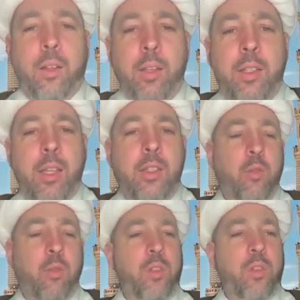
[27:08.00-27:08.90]
He says,
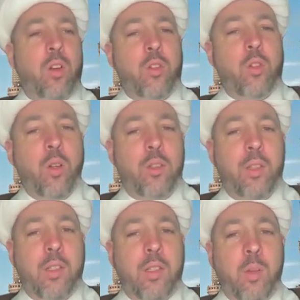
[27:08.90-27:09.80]
if we turn to
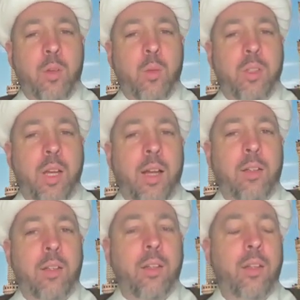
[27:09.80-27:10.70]
Allah subhanahu wa
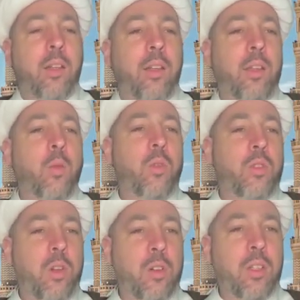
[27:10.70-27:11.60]
ta'ala, He will
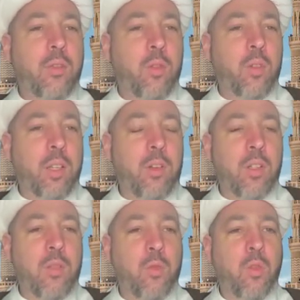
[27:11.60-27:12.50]
certainly forgive
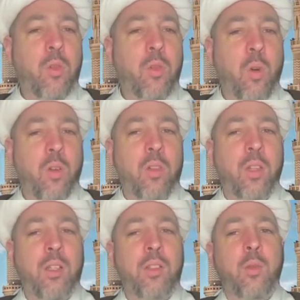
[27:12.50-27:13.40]
us for the wrong
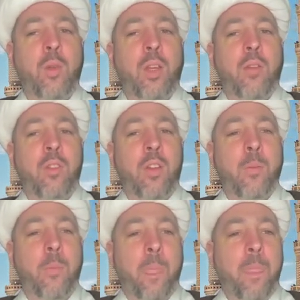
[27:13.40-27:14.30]
things that we have
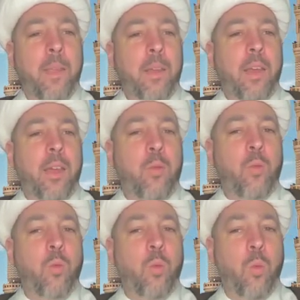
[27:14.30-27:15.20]
done.
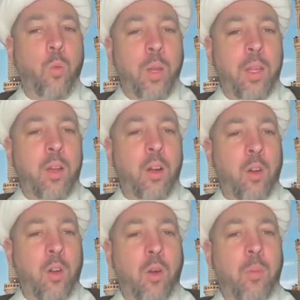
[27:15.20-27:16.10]
And we,
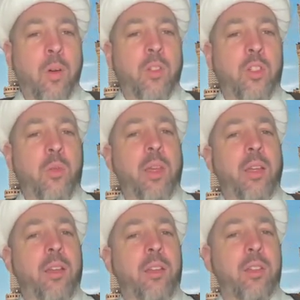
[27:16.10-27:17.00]
on our part, should
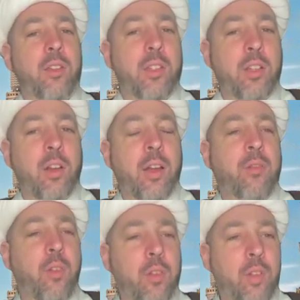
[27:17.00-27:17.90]
make a sincere
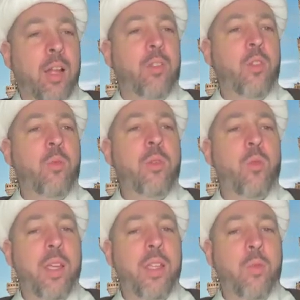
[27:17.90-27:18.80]
effort not to be
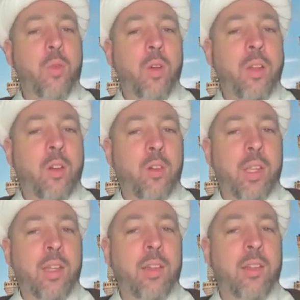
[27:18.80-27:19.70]
wasteful in our
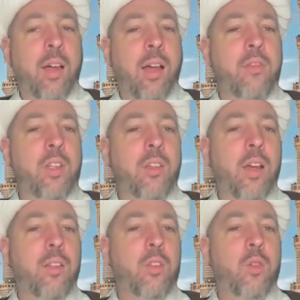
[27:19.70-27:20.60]
daily lives and
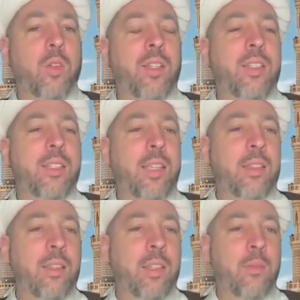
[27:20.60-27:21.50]
not to
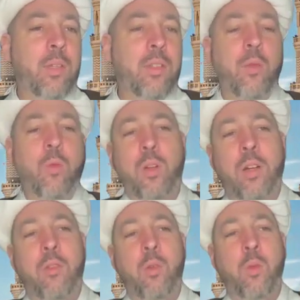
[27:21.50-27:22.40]
exceed the limits in
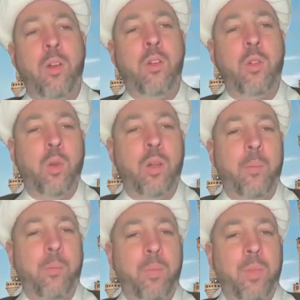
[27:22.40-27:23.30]
whatever we are doing.